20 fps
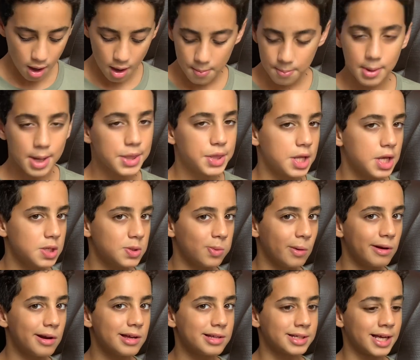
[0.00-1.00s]
but this
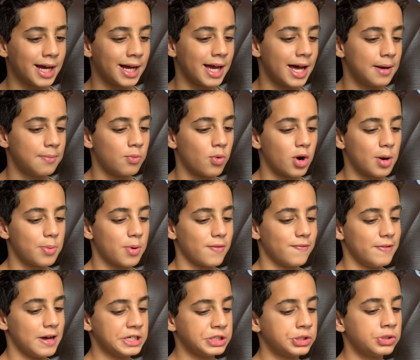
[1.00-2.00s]
one is again more
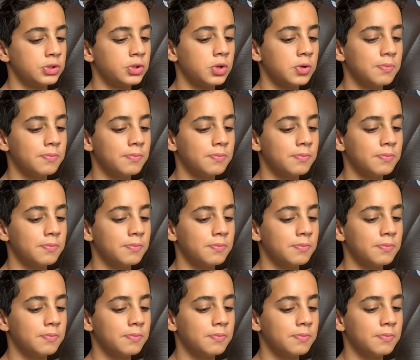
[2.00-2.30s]
professional,